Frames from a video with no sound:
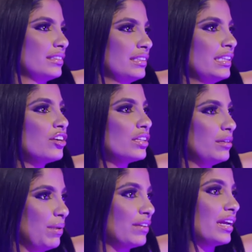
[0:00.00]
Literally
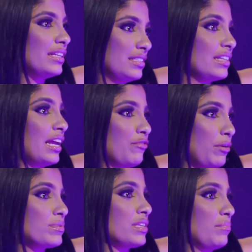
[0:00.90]
about 90 to
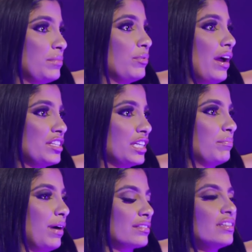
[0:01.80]
95% people had chicken
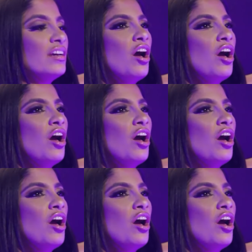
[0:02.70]
pox.